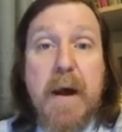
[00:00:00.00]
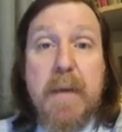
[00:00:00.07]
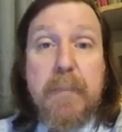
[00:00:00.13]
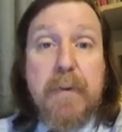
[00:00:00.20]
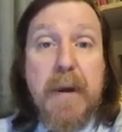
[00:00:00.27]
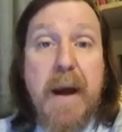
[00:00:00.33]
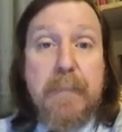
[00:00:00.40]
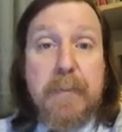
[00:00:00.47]

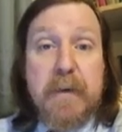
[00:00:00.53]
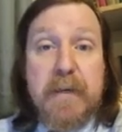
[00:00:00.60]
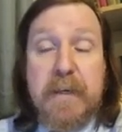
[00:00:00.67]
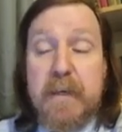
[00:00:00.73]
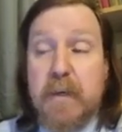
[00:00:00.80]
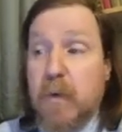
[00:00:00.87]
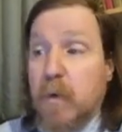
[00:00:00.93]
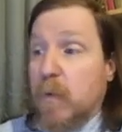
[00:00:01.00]

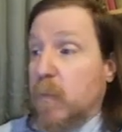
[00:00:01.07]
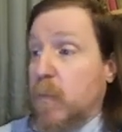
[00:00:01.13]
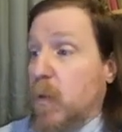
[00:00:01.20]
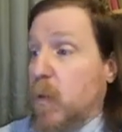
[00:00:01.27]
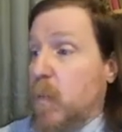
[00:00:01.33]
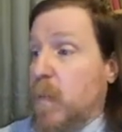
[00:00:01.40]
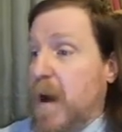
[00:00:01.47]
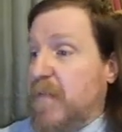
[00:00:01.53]
property
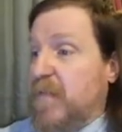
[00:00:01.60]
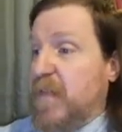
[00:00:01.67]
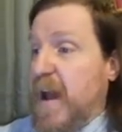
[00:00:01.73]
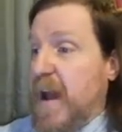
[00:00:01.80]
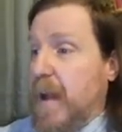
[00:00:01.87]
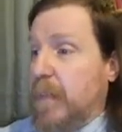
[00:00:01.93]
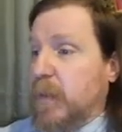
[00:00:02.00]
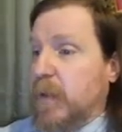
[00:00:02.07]
or my
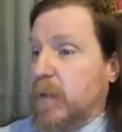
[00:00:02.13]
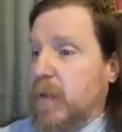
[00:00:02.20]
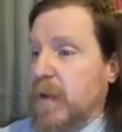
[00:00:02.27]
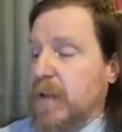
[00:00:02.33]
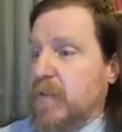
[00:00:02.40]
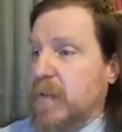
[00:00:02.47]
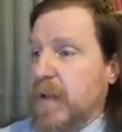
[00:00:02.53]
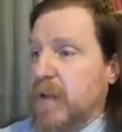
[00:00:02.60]
family or
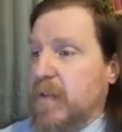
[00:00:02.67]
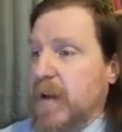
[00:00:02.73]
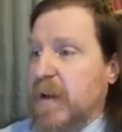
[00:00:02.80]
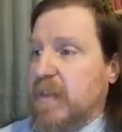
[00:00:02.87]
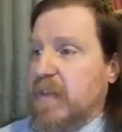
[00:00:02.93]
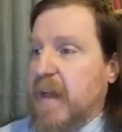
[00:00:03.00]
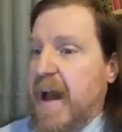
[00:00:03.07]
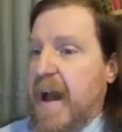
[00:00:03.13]
anything
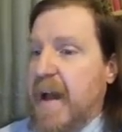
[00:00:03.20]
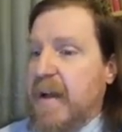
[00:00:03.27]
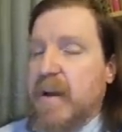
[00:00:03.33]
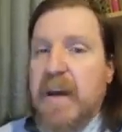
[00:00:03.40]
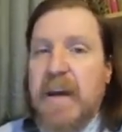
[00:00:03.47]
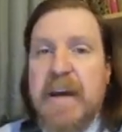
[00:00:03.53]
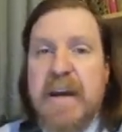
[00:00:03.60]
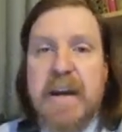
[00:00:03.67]
like that.
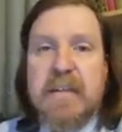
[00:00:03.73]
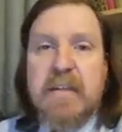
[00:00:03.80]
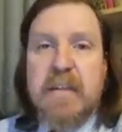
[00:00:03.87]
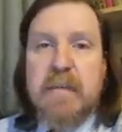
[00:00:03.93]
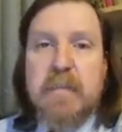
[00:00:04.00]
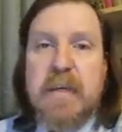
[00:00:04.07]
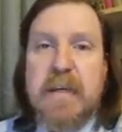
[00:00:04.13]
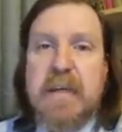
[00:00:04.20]
And I
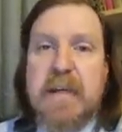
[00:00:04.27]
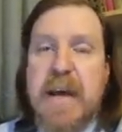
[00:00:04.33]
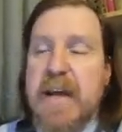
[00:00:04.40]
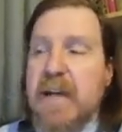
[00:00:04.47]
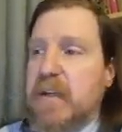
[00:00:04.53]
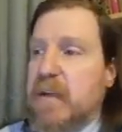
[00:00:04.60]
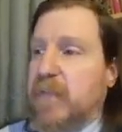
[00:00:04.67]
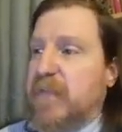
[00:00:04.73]
didn't mean
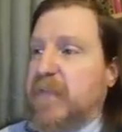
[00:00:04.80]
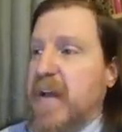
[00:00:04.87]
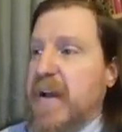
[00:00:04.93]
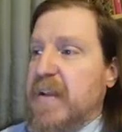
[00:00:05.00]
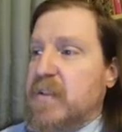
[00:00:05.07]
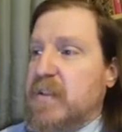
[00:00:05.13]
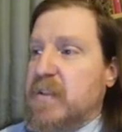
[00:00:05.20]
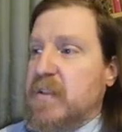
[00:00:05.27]
any
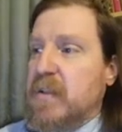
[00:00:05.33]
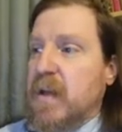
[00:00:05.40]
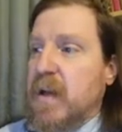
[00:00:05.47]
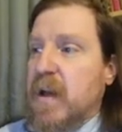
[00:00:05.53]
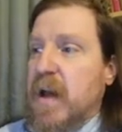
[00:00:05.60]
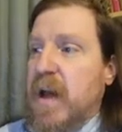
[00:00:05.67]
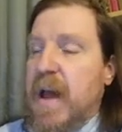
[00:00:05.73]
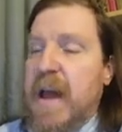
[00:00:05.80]
offense
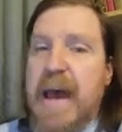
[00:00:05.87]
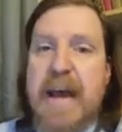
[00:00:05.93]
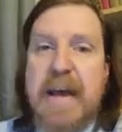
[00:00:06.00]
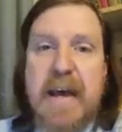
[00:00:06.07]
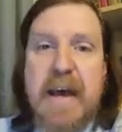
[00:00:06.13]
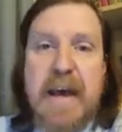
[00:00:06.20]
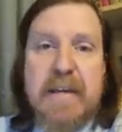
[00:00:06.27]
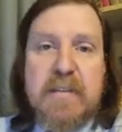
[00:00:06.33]

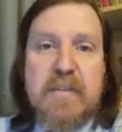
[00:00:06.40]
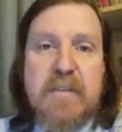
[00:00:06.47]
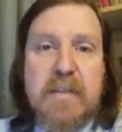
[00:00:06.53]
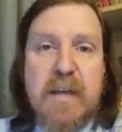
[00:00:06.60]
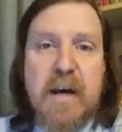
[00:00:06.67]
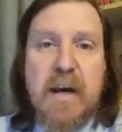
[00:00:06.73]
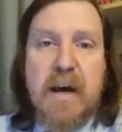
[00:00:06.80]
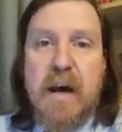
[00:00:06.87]
at at
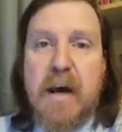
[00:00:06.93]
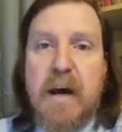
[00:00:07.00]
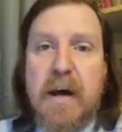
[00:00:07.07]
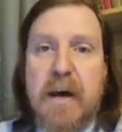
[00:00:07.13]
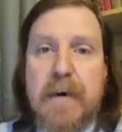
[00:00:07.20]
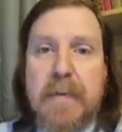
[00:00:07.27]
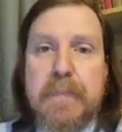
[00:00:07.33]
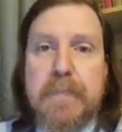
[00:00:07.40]
uh,
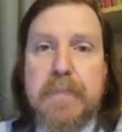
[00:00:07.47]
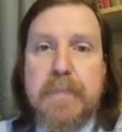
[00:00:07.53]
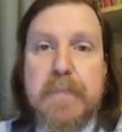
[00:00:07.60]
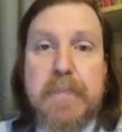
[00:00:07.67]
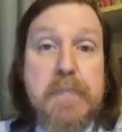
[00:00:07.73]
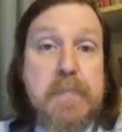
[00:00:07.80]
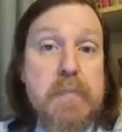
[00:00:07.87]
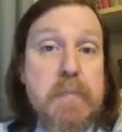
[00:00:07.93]
uh,
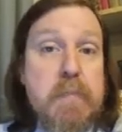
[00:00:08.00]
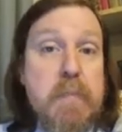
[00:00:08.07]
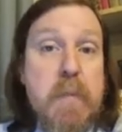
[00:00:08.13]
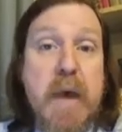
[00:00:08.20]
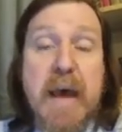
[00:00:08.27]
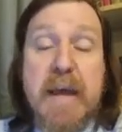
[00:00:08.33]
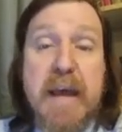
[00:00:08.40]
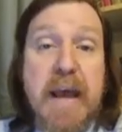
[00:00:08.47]

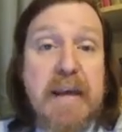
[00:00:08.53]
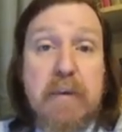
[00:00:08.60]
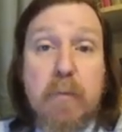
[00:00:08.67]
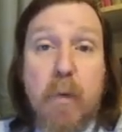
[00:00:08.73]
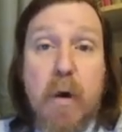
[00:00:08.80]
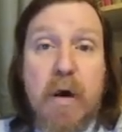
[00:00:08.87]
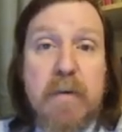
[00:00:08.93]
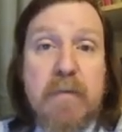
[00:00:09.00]
at
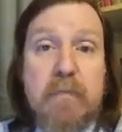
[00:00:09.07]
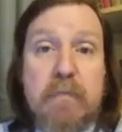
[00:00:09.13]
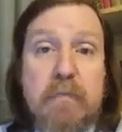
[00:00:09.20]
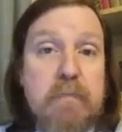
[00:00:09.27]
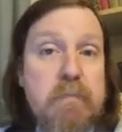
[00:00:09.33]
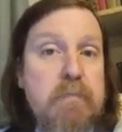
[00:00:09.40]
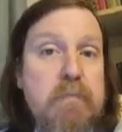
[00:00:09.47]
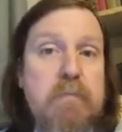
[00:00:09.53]
anyone
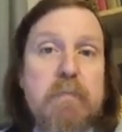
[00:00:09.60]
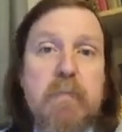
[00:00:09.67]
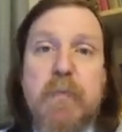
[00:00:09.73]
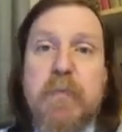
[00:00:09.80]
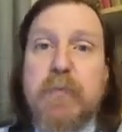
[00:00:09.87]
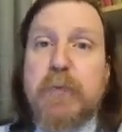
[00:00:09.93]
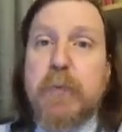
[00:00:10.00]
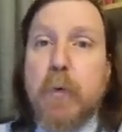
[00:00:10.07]

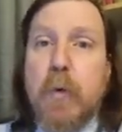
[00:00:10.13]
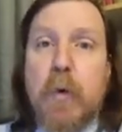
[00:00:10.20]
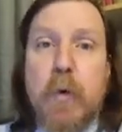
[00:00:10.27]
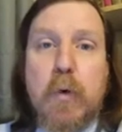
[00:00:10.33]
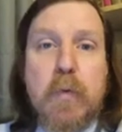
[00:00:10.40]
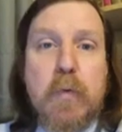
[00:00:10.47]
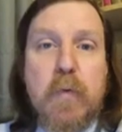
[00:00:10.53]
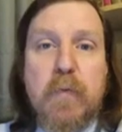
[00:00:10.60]

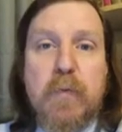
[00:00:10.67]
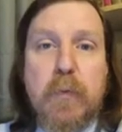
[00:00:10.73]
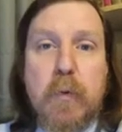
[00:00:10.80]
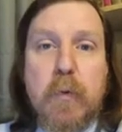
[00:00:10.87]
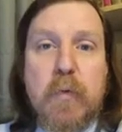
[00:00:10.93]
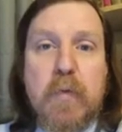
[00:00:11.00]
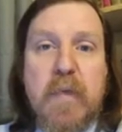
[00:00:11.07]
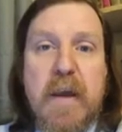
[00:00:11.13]
for
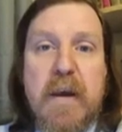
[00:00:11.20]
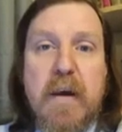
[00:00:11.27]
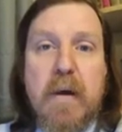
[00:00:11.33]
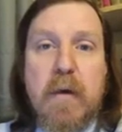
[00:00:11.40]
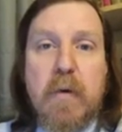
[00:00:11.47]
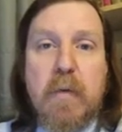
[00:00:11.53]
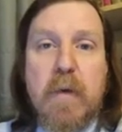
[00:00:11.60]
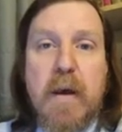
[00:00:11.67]

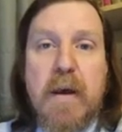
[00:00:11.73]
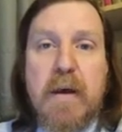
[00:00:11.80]
their